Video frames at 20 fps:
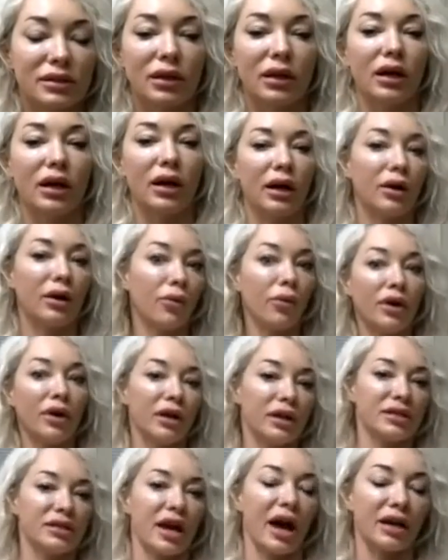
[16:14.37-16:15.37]
I don't want to
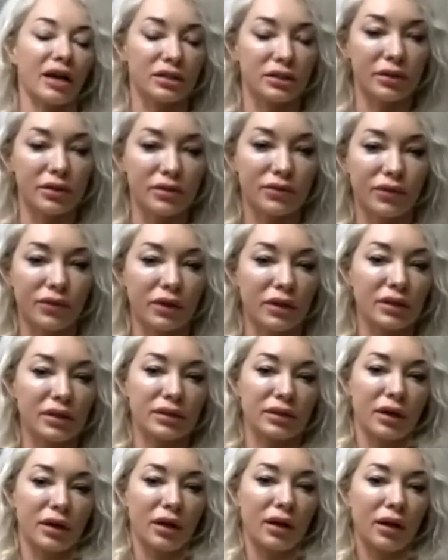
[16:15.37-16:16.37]
attach to those feelings.
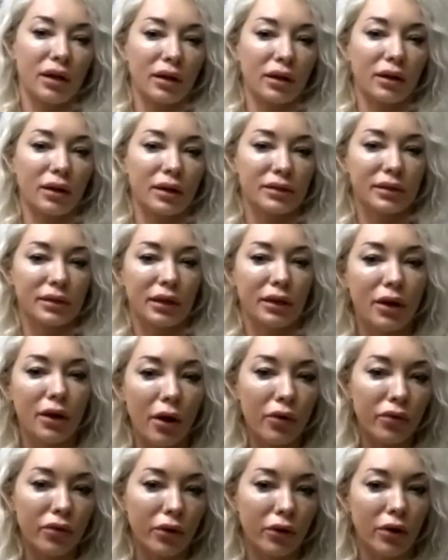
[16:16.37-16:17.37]
Right. Because I
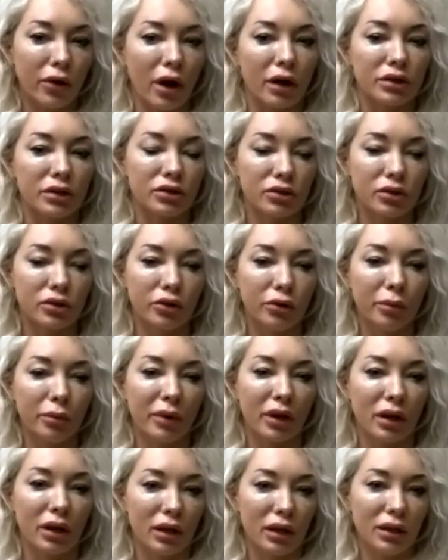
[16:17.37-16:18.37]
know they're not true,
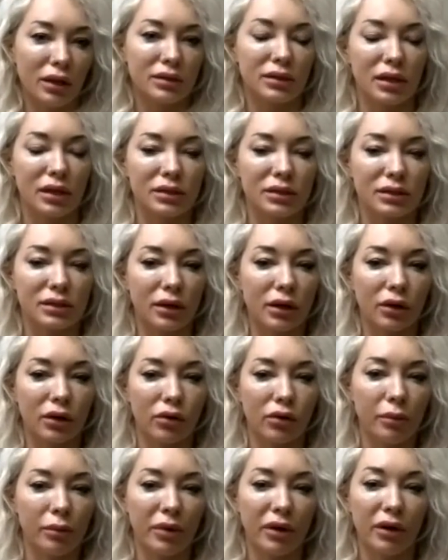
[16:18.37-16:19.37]
but it's it's going to
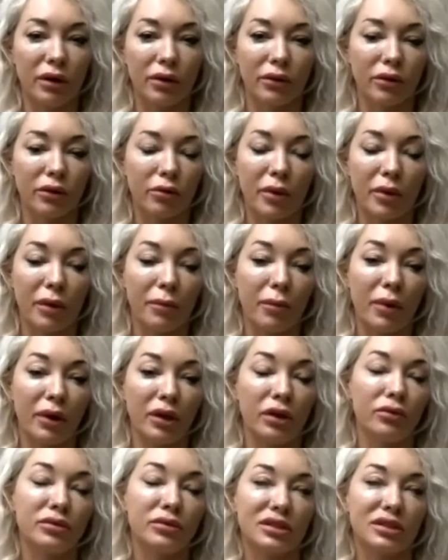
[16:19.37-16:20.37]
creep in a little bit.
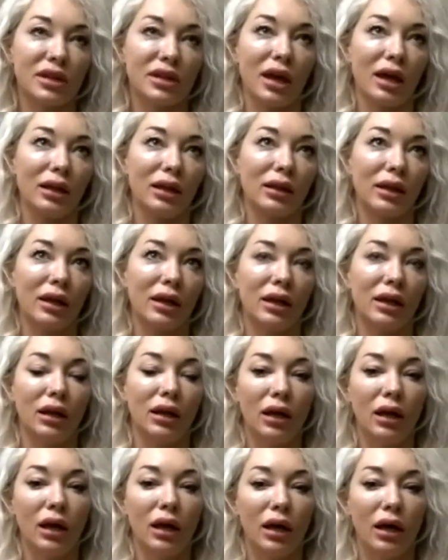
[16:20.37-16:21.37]
But you just can't sure. let it
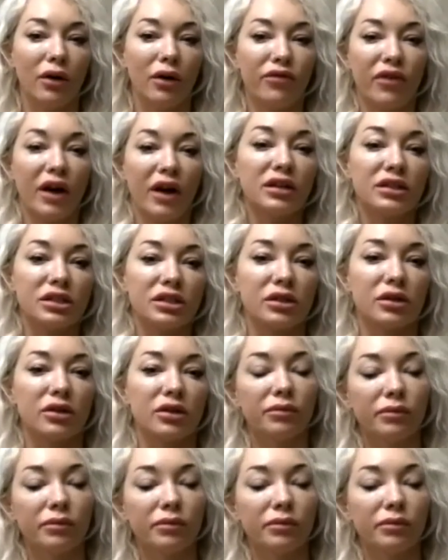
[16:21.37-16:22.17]
affect you.